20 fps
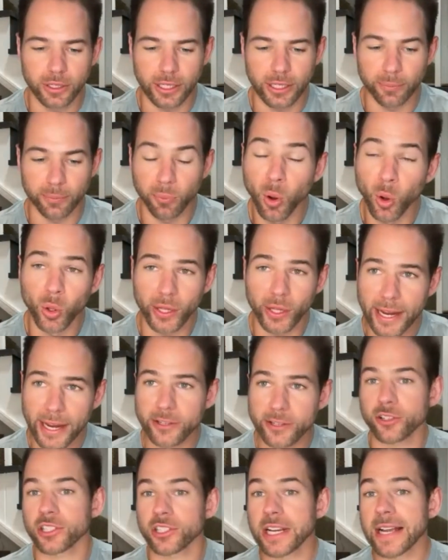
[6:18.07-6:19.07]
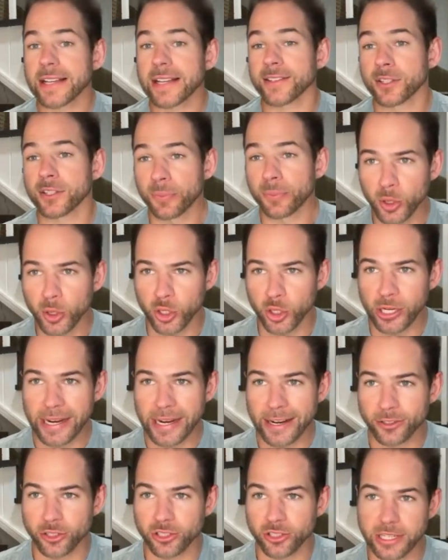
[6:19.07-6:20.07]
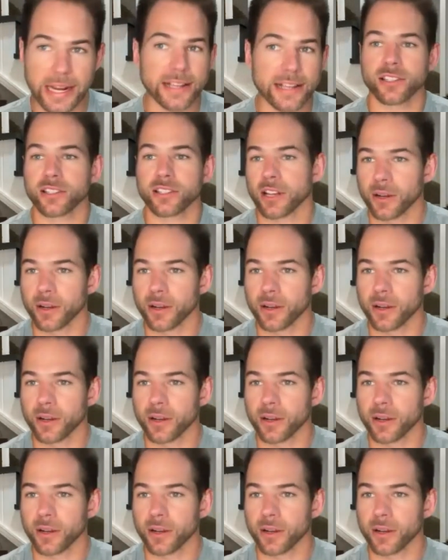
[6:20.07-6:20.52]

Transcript: uh, pulling exercises to pushing exercises